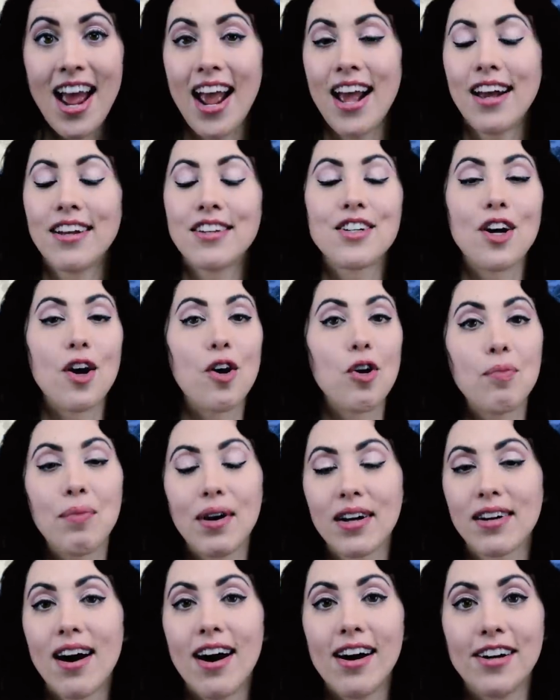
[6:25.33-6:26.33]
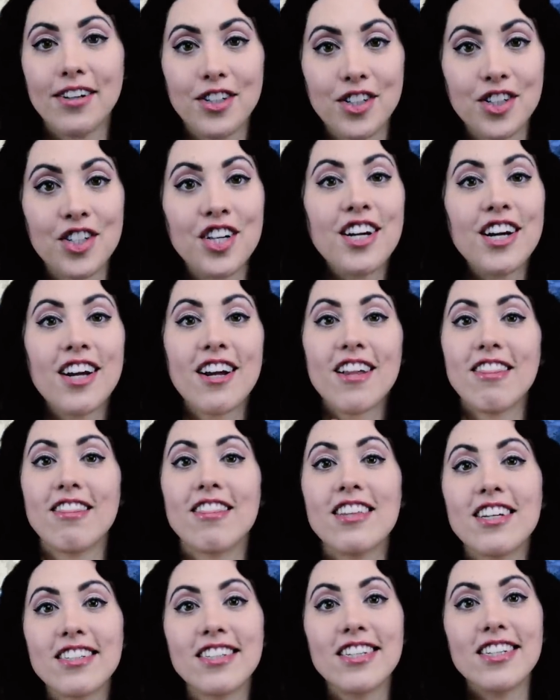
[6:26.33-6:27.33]
And oh my gosh,
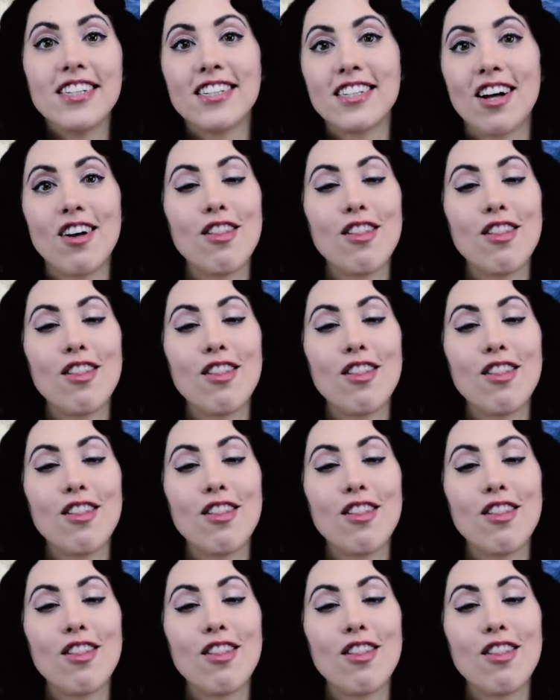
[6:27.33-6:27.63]
this is